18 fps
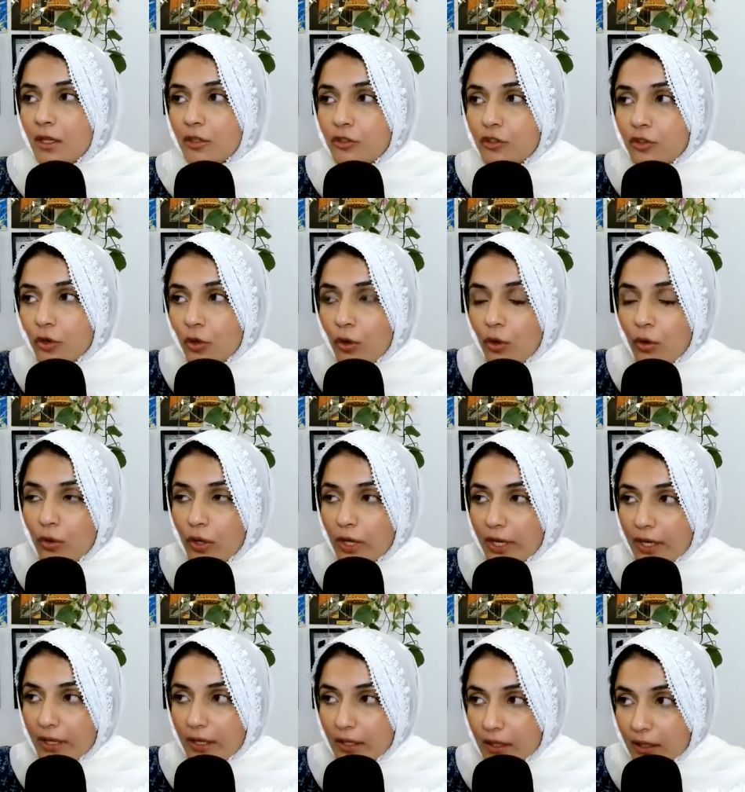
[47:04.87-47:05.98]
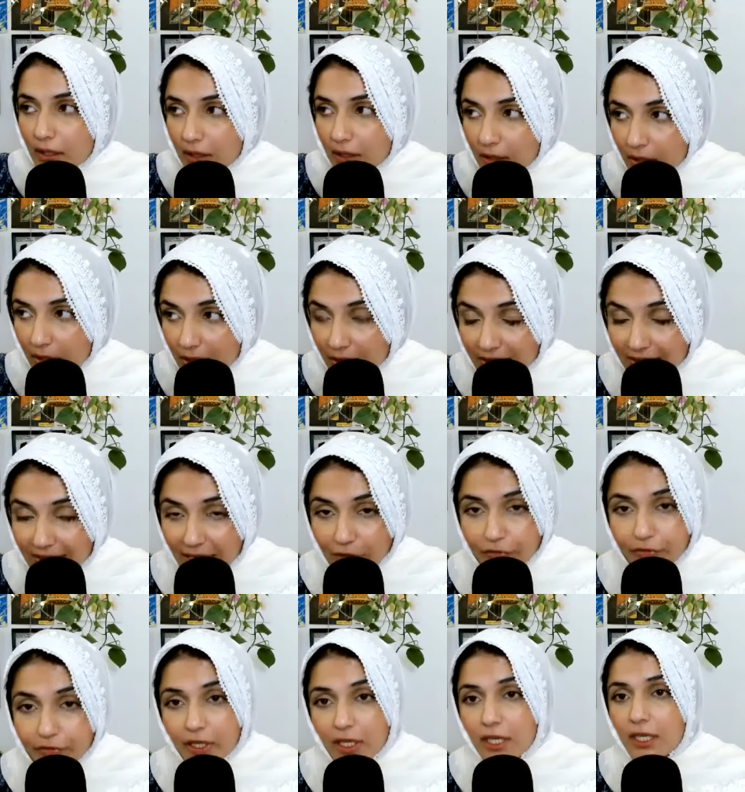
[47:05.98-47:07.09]
so
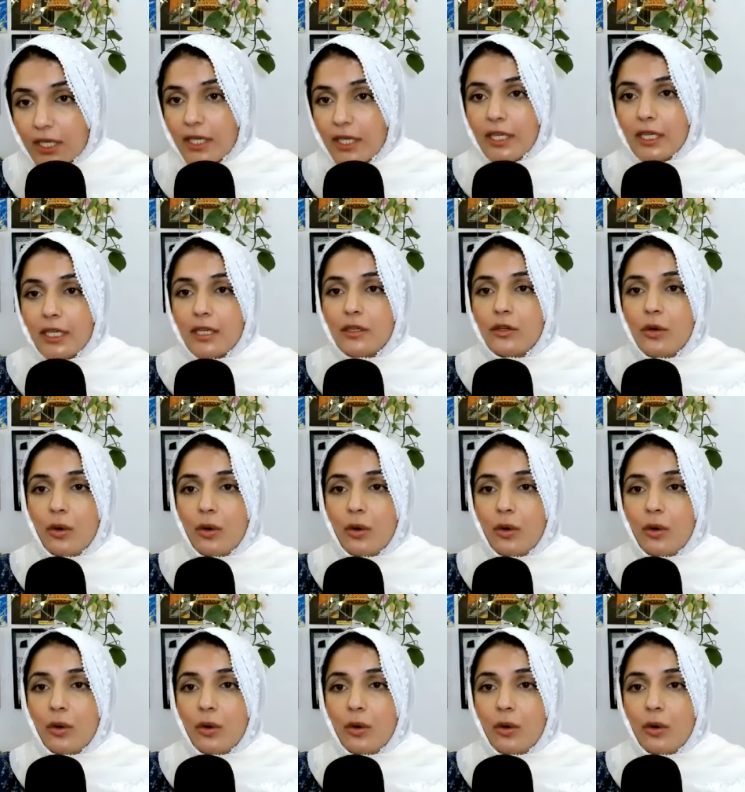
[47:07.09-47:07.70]
definitely